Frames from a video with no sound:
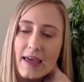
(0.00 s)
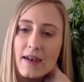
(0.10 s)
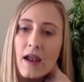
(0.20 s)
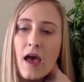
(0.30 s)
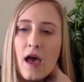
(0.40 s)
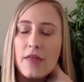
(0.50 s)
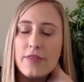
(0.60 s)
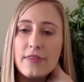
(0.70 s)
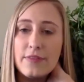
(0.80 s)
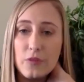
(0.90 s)
And
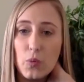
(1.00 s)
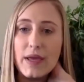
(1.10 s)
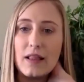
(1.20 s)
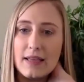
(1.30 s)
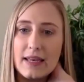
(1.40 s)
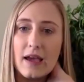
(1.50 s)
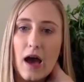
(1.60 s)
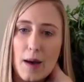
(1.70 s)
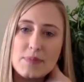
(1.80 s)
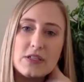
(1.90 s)
then the week leading
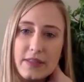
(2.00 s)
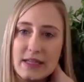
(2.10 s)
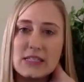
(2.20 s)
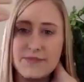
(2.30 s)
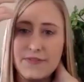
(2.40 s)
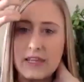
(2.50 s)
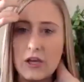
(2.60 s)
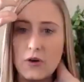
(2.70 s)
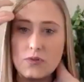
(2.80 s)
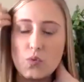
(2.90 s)
up to these
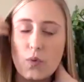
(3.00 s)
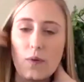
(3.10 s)
videos,